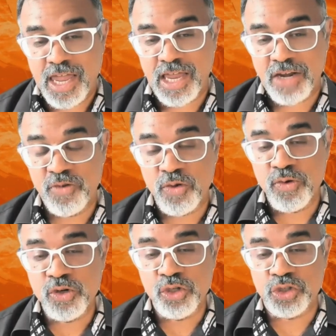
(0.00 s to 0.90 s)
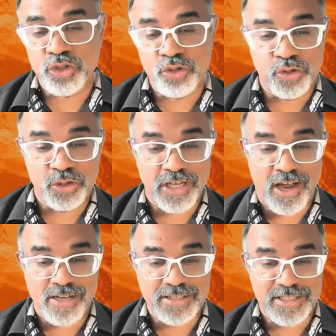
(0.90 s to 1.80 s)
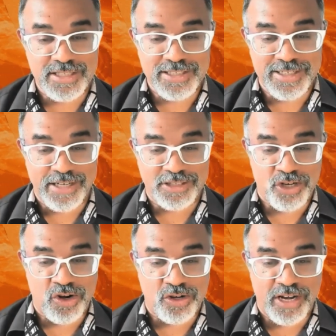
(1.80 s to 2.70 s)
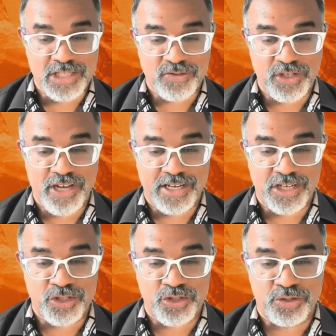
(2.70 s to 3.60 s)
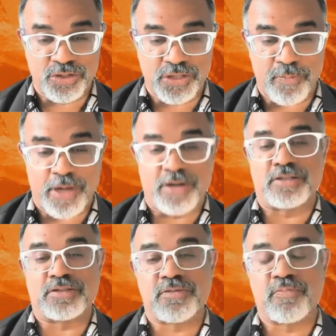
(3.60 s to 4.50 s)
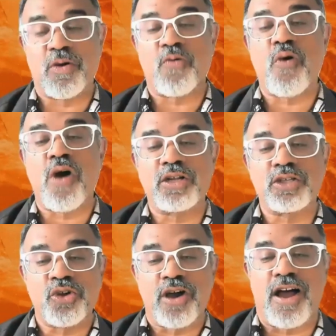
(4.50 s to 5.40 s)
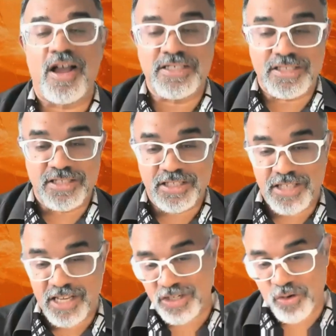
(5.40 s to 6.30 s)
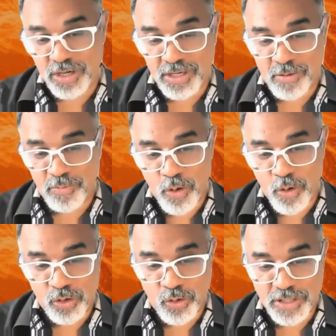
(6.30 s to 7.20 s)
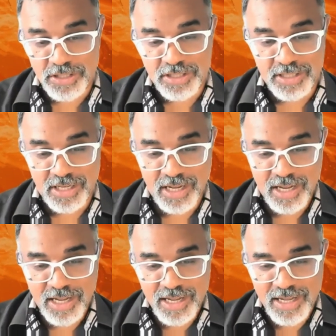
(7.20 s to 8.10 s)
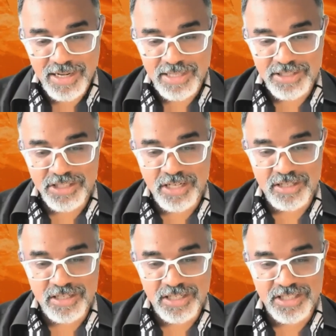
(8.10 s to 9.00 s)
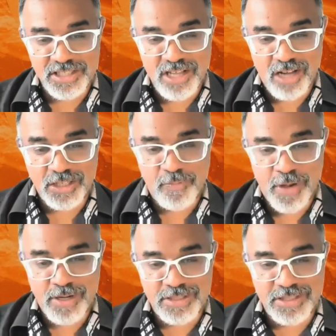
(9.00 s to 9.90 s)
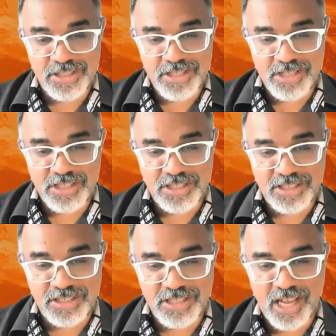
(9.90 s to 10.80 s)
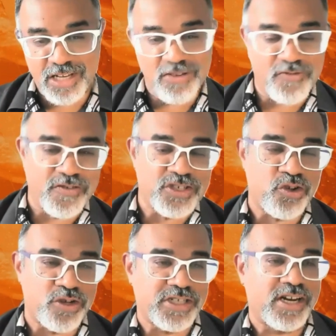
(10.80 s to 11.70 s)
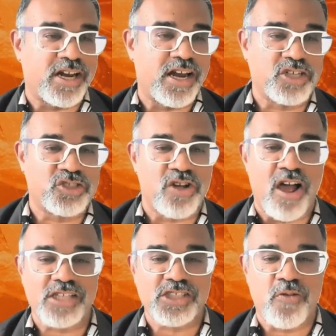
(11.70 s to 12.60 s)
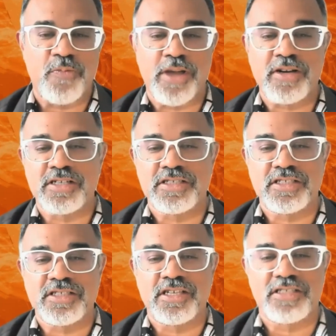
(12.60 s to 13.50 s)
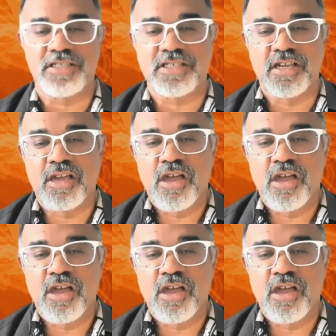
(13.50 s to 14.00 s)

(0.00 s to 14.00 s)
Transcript: And we will look through the answers later on as we get into the panel. But while you're answering that poll question, let's gently start the panel discussion. And the first question I'd like to ask our panelists is,